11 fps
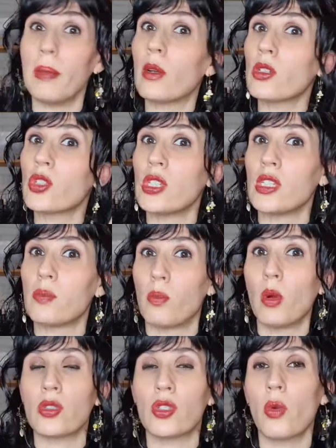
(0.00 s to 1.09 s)
because this
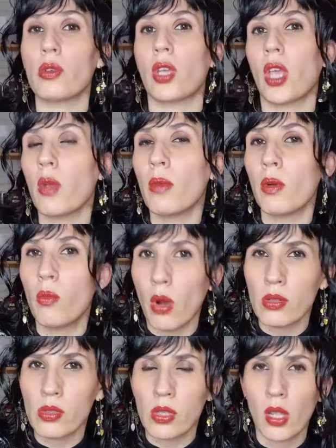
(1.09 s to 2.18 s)
monster was human
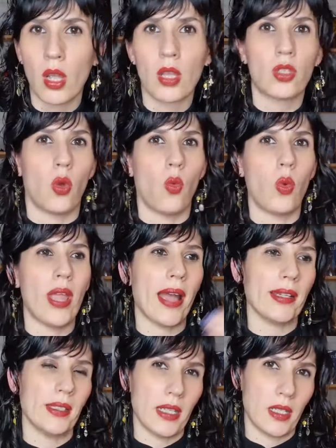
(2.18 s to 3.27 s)
once, so we
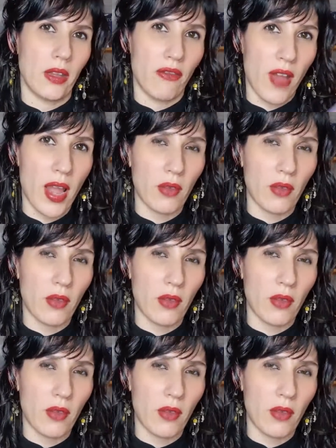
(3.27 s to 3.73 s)
identify.